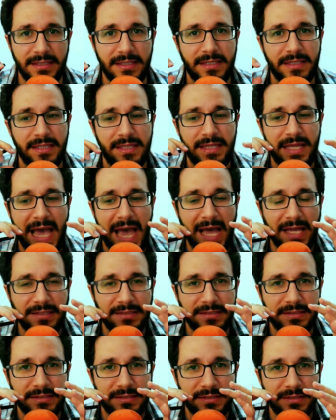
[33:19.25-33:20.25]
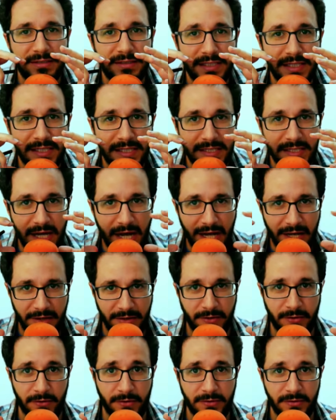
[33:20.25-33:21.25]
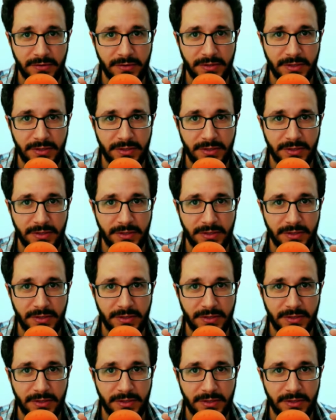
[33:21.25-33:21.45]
that desire